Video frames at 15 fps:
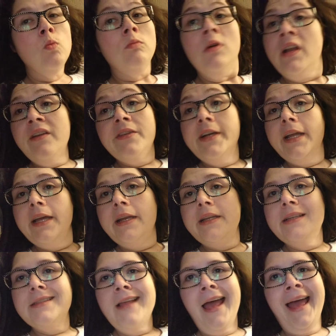Whatever day it
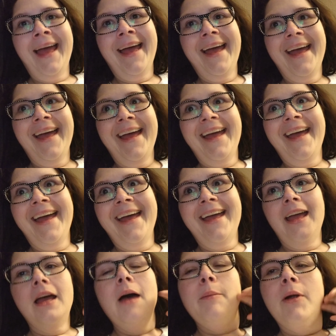is,
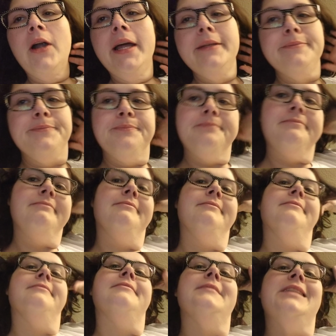I'm alright.
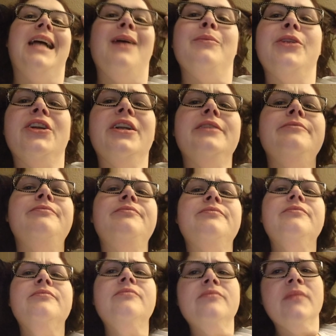I'm doing,
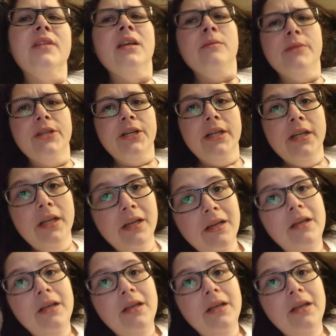I'm doing.